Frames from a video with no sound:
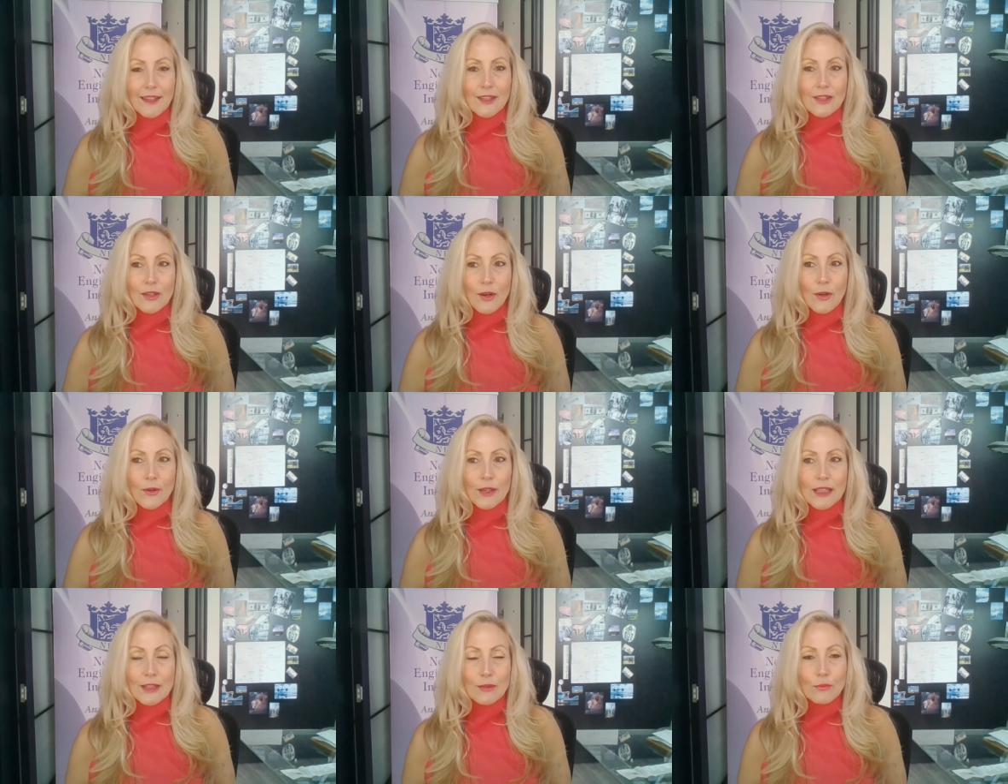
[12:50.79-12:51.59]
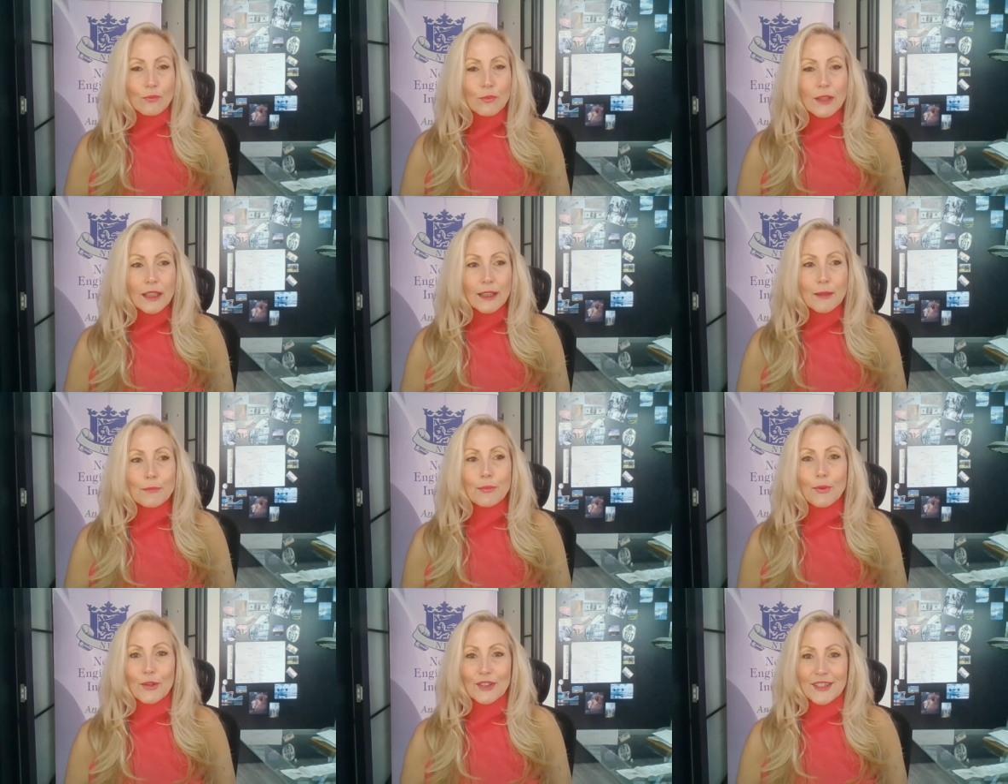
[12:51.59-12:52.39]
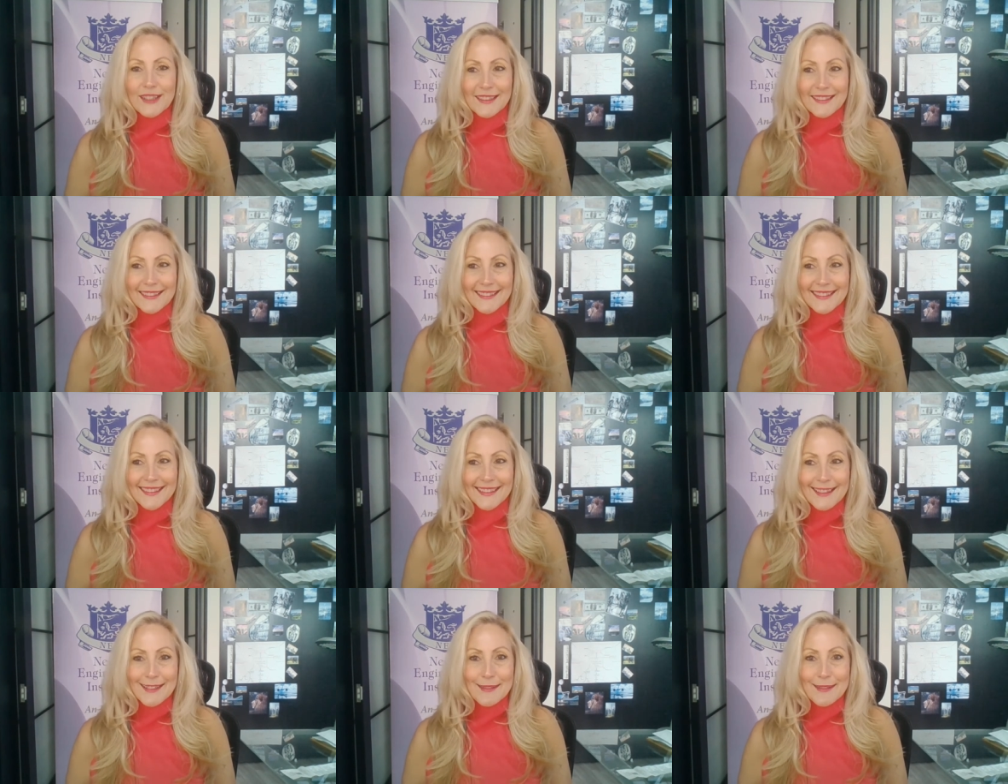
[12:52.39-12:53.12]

So it's really important.